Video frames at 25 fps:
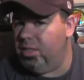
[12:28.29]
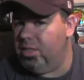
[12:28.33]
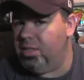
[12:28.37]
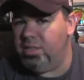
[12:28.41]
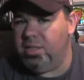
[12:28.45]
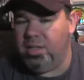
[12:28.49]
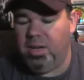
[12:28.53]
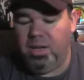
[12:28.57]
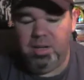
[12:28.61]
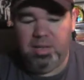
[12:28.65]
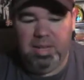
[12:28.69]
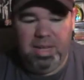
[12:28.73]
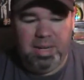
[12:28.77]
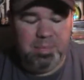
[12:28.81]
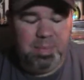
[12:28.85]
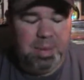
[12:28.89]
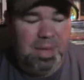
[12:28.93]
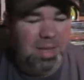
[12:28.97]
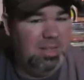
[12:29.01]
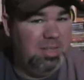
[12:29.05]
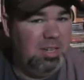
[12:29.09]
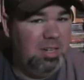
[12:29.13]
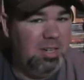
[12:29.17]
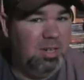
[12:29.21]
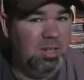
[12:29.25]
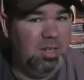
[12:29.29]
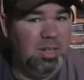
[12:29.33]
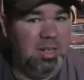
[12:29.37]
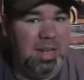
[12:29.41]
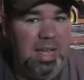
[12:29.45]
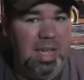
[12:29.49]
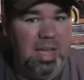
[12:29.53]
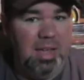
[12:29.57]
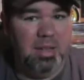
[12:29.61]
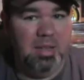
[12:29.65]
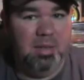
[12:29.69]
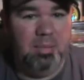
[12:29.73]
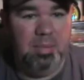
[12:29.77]
it's not like Pantera are
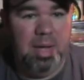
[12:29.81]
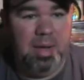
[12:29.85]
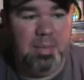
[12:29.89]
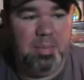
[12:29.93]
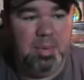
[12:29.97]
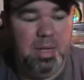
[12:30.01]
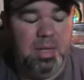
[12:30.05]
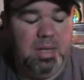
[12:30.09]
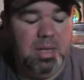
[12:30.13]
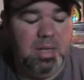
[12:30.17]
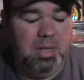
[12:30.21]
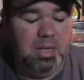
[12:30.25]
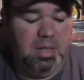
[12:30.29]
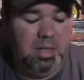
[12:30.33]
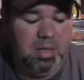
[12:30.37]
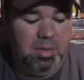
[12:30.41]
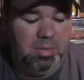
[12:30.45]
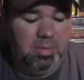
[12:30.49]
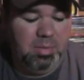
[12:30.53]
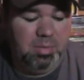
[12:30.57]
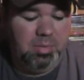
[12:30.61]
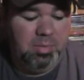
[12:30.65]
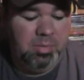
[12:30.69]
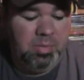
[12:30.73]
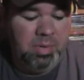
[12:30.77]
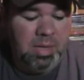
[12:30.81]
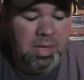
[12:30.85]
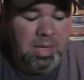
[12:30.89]
down, in my opinion.